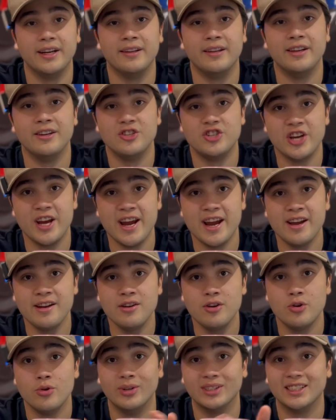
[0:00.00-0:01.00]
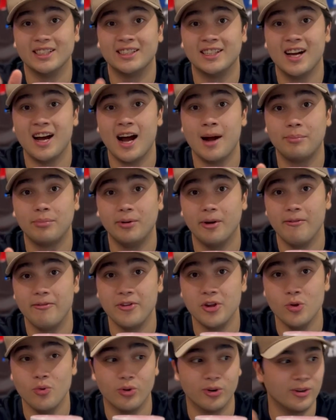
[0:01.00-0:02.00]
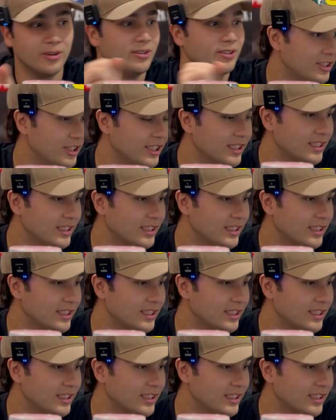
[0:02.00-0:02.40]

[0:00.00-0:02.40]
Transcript: And then Jan, who is a top reviewer, she